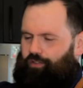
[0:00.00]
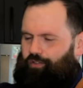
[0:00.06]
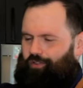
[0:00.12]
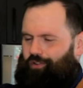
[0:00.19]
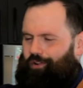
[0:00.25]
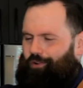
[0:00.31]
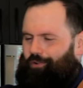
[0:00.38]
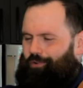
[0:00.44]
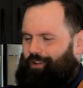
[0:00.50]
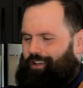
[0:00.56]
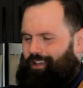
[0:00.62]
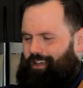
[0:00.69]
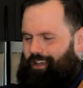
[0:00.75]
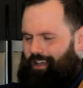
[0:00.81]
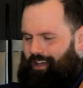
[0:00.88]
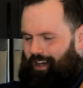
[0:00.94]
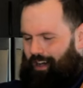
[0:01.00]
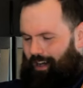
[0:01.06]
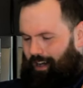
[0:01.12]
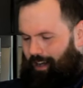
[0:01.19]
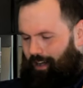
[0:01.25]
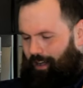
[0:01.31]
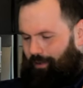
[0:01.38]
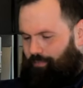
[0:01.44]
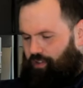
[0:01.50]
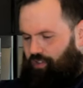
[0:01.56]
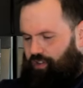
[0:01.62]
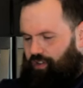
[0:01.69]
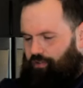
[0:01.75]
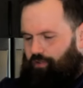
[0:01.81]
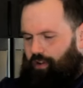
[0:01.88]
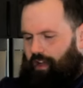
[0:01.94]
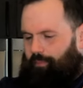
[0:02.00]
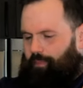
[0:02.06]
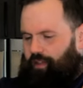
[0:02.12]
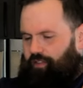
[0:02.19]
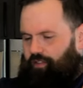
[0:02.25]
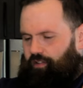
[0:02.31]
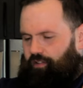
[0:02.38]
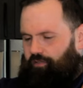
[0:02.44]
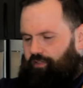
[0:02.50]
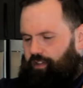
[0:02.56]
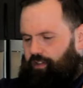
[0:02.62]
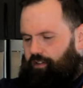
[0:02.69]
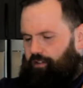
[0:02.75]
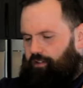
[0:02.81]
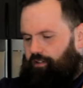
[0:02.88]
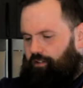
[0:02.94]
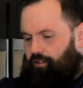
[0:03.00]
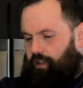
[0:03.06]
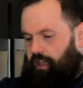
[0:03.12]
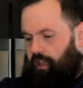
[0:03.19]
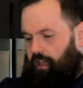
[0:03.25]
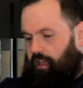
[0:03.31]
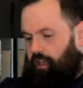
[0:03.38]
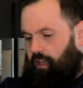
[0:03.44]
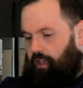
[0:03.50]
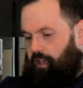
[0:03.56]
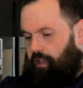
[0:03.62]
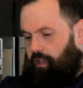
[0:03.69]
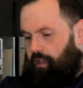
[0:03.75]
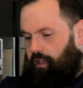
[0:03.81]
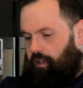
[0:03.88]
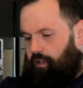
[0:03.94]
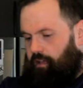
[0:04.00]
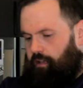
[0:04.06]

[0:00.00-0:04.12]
So I'm just gonna grab myself here a